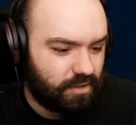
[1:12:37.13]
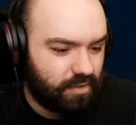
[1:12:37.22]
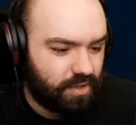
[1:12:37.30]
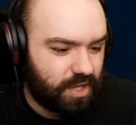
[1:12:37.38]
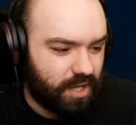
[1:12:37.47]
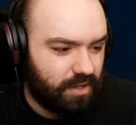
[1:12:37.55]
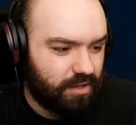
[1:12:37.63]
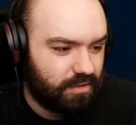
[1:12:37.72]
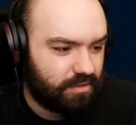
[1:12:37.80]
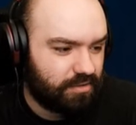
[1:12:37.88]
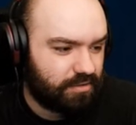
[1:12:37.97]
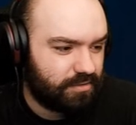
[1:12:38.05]
Okay.
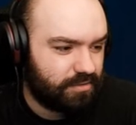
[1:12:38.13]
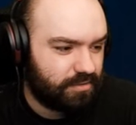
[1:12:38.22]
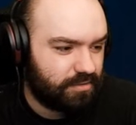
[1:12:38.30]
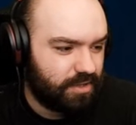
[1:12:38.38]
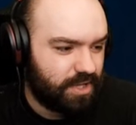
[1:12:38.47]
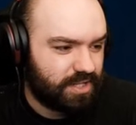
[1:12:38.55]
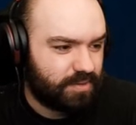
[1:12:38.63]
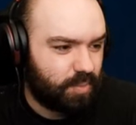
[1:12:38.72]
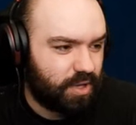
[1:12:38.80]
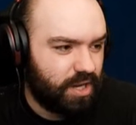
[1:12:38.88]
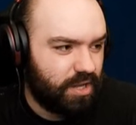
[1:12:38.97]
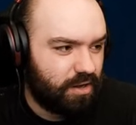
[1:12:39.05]
Thanks,
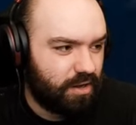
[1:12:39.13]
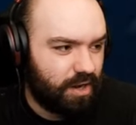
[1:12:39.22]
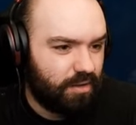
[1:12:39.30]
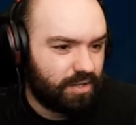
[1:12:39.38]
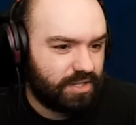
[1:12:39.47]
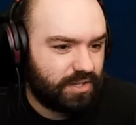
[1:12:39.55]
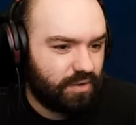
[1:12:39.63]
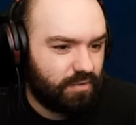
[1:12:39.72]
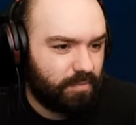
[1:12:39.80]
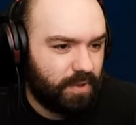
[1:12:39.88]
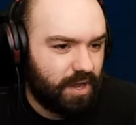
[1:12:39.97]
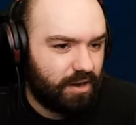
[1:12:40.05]
buddy. All right, let's go
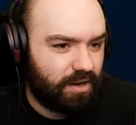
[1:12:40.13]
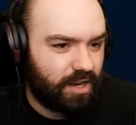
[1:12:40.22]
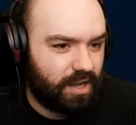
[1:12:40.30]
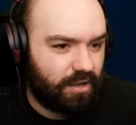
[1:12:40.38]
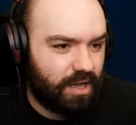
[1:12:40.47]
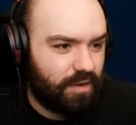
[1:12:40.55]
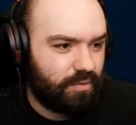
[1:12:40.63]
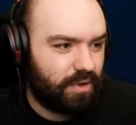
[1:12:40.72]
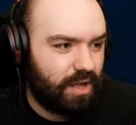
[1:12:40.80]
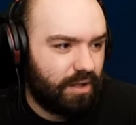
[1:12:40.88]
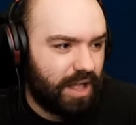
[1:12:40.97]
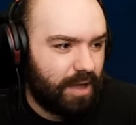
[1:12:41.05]
repair it now. I'll,
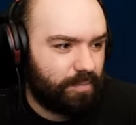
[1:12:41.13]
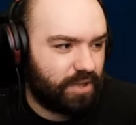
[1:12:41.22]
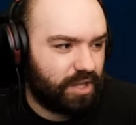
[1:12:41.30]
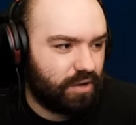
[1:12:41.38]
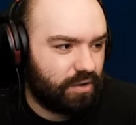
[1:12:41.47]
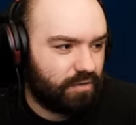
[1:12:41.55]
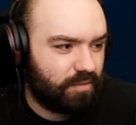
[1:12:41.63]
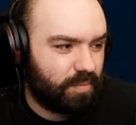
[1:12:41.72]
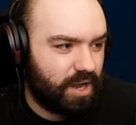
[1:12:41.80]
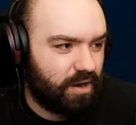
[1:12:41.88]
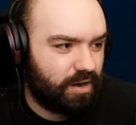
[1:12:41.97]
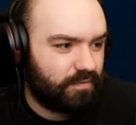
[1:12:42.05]
I'll happily go and
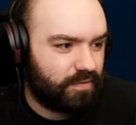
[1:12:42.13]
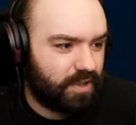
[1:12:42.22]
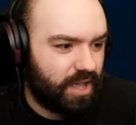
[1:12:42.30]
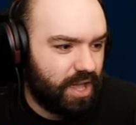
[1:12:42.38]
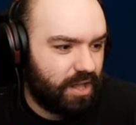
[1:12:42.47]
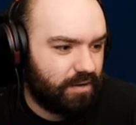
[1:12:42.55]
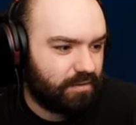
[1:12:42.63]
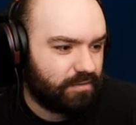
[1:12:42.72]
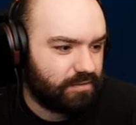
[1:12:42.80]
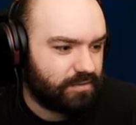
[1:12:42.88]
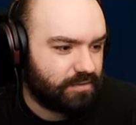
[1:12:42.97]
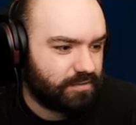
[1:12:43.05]
repair it for that.
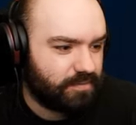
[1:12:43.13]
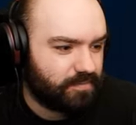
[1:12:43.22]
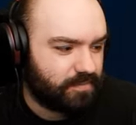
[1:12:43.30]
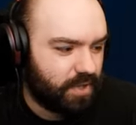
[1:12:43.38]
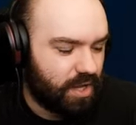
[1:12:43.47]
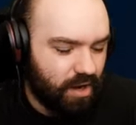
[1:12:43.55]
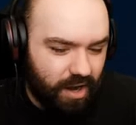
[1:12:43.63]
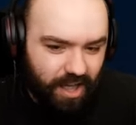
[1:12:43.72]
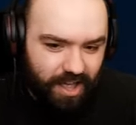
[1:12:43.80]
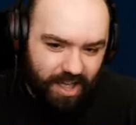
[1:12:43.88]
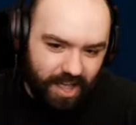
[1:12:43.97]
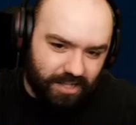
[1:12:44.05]
All
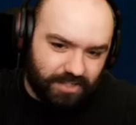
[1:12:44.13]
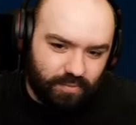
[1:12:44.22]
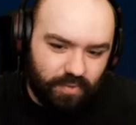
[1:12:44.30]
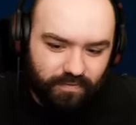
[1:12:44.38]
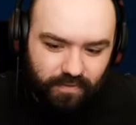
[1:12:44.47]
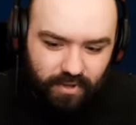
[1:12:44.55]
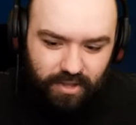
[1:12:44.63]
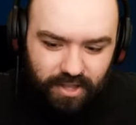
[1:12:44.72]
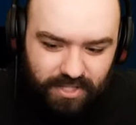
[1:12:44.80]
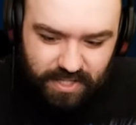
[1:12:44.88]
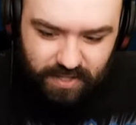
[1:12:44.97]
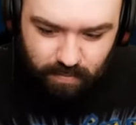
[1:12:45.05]
right, we've,
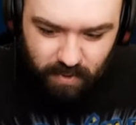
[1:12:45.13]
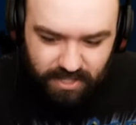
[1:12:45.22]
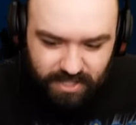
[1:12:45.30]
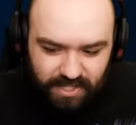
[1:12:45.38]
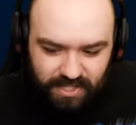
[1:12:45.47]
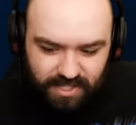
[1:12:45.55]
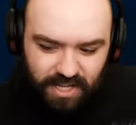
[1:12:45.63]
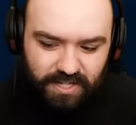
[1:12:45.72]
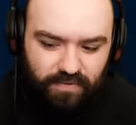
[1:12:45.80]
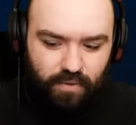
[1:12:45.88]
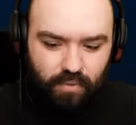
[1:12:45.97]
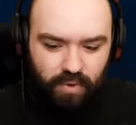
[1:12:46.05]
this has been
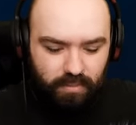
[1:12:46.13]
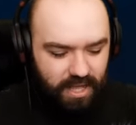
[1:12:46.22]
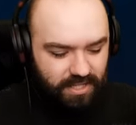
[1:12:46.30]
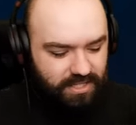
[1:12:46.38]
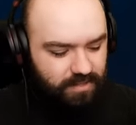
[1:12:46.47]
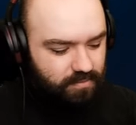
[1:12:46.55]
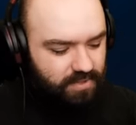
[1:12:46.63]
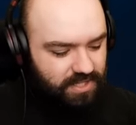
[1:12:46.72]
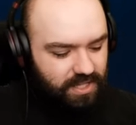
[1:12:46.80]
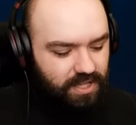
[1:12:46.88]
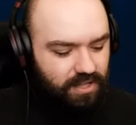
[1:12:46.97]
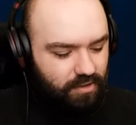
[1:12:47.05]
successful. We made some
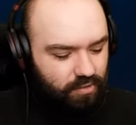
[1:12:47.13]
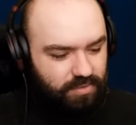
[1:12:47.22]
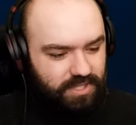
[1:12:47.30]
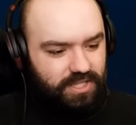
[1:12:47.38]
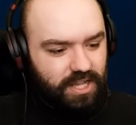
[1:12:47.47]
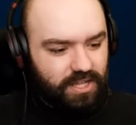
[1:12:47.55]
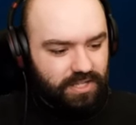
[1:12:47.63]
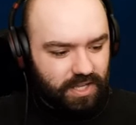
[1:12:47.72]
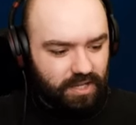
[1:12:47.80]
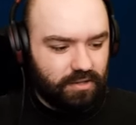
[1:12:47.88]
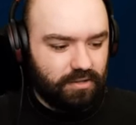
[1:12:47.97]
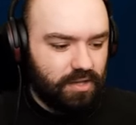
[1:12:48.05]
silly little mistakes
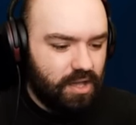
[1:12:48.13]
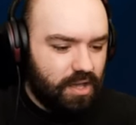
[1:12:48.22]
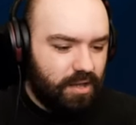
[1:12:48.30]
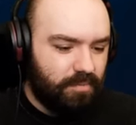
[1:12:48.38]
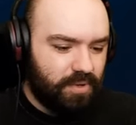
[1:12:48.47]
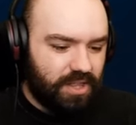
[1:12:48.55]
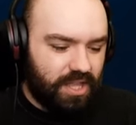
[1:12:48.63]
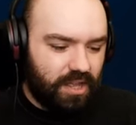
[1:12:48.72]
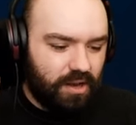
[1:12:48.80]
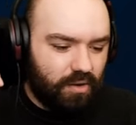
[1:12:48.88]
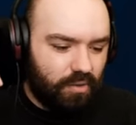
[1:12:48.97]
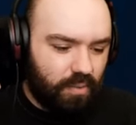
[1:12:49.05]
here, but
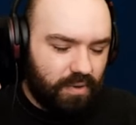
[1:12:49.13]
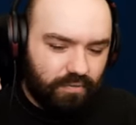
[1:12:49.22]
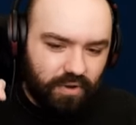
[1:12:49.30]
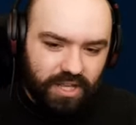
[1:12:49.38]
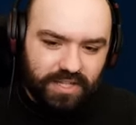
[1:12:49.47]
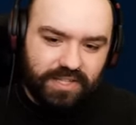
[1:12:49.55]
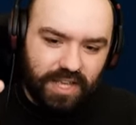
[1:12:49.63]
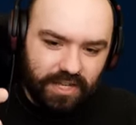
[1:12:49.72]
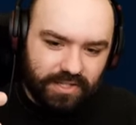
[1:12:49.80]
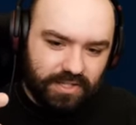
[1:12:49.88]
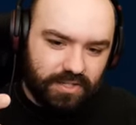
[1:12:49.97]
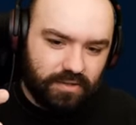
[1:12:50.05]
then we've
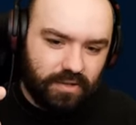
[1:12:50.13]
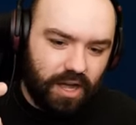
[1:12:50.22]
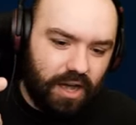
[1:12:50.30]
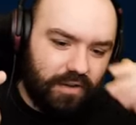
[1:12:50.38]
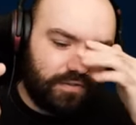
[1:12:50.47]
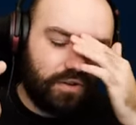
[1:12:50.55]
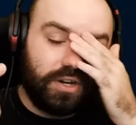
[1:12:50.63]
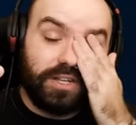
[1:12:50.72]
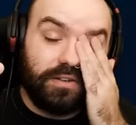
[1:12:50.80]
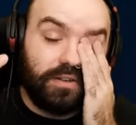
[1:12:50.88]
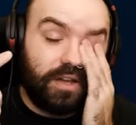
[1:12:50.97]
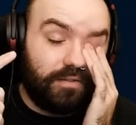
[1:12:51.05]
reassessed after
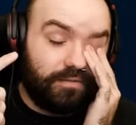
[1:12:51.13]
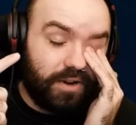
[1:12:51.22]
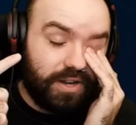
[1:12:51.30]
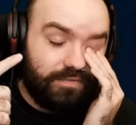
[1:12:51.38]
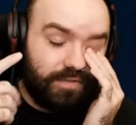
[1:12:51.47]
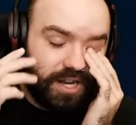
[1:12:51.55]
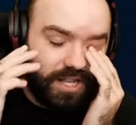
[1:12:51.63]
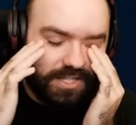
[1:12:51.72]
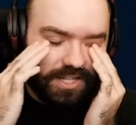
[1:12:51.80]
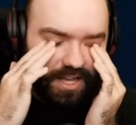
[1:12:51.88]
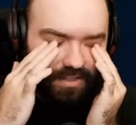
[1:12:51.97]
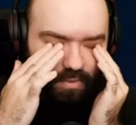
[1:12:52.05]
a, a very funny
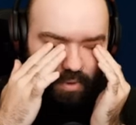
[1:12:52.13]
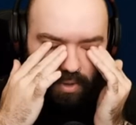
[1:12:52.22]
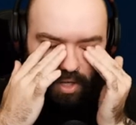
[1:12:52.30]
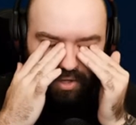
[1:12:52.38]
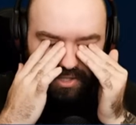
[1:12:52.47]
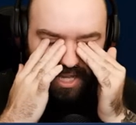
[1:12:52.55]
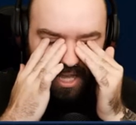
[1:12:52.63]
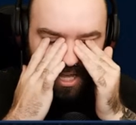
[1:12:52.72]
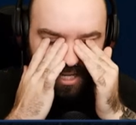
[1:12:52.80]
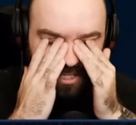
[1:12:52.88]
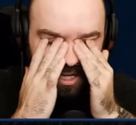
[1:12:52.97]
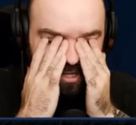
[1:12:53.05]
death where we got
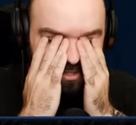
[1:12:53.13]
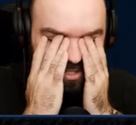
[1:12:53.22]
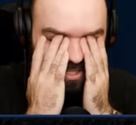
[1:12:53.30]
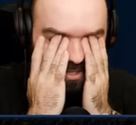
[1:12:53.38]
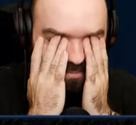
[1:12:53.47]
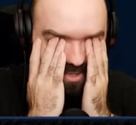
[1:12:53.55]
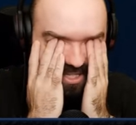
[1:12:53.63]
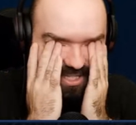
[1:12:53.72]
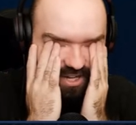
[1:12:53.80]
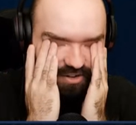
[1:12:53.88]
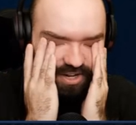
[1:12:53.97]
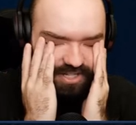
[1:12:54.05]
taken down to some
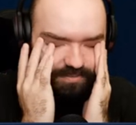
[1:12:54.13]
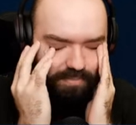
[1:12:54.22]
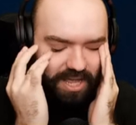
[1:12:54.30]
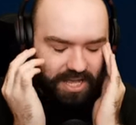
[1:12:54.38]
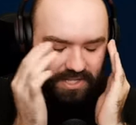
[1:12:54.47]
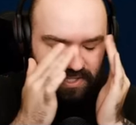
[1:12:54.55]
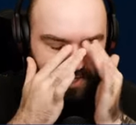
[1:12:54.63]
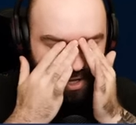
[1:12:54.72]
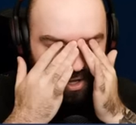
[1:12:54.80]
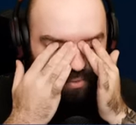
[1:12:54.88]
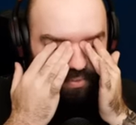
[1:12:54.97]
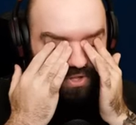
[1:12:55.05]
mysterious base
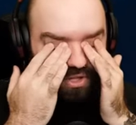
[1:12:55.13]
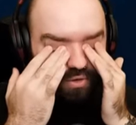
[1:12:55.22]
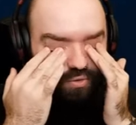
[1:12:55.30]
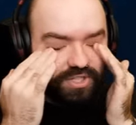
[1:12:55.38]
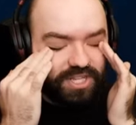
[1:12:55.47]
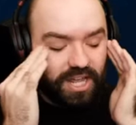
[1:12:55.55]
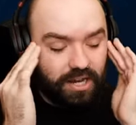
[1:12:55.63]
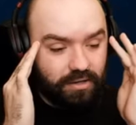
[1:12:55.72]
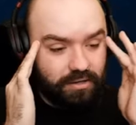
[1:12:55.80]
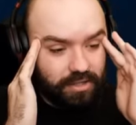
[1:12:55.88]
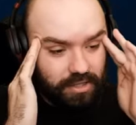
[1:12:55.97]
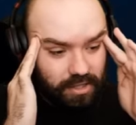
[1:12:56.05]
with a
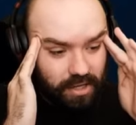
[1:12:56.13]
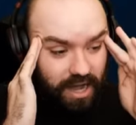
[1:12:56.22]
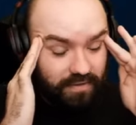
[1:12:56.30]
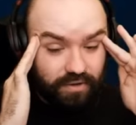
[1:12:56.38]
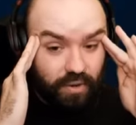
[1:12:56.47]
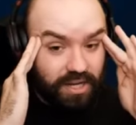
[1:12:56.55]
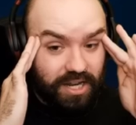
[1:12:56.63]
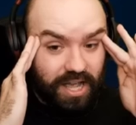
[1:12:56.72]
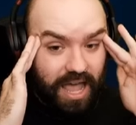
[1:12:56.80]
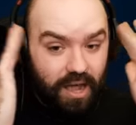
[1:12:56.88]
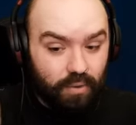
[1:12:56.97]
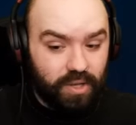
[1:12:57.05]
lieutenant. I have no idea
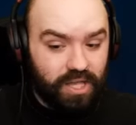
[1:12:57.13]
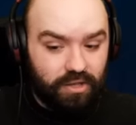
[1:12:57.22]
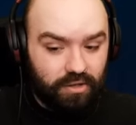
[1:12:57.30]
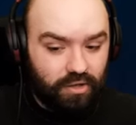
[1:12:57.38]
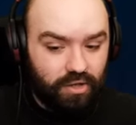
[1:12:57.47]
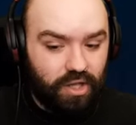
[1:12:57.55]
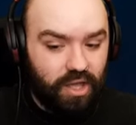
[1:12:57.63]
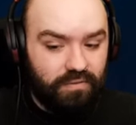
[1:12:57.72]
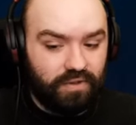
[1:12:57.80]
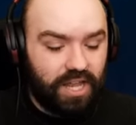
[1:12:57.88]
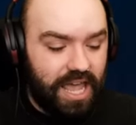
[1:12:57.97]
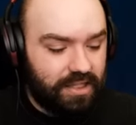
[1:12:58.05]
how we
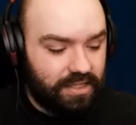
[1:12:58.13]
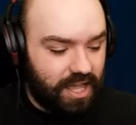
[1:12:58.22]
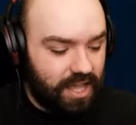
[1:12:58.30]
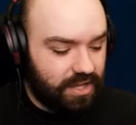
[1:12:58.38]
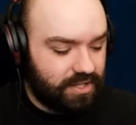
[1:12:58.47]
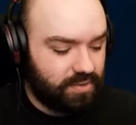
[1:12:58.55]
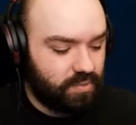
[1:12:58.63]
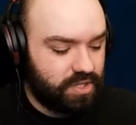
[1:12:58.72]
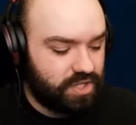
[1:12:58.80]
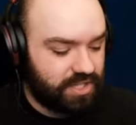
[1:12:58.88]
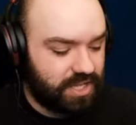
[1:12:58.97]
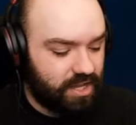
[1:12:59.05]
even get there because we
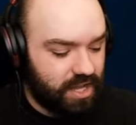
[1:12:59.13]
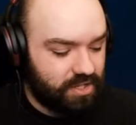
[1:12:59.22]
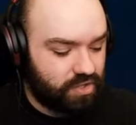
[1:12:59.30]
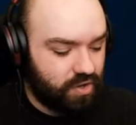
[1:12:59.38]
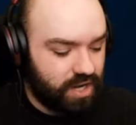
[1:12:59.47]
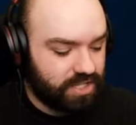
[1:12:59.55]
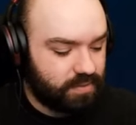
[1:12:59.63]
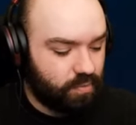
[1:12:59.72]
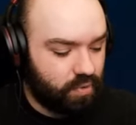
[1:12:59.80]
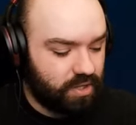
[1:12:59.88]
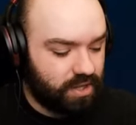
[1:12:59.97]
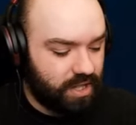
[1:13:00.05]
just get
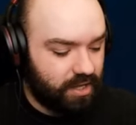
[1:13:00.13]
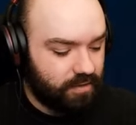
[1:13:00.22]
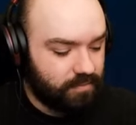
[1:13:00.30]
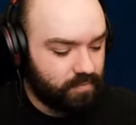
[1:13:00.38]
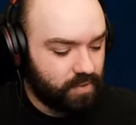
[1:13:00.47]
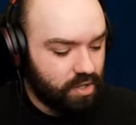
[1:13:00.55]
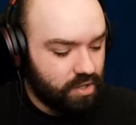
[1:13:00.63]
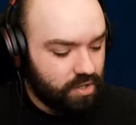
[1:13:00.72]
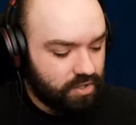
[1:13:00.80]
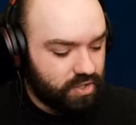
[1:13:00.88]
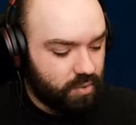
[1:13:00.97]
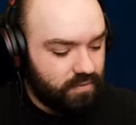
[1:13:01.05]
transported there.
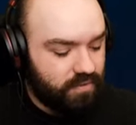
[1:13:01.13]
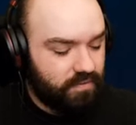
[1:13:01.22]
So we've